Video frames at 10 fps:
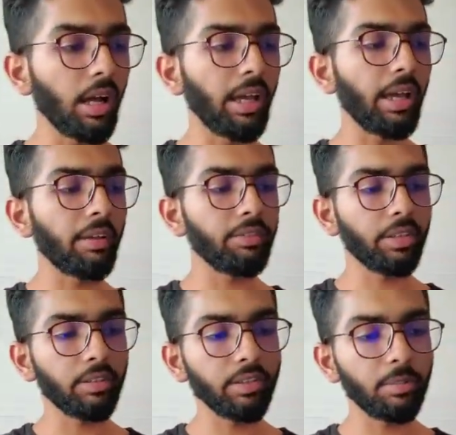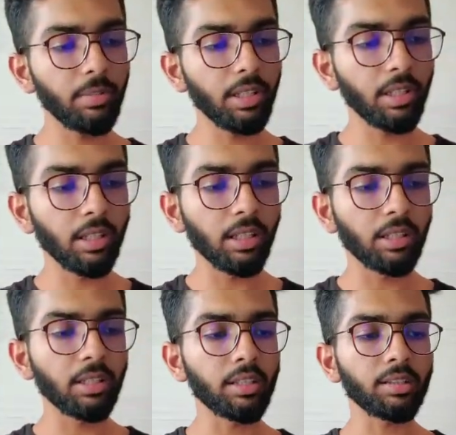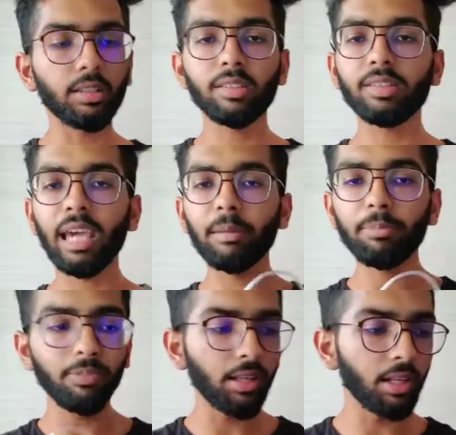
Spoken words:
I have here with me this scalp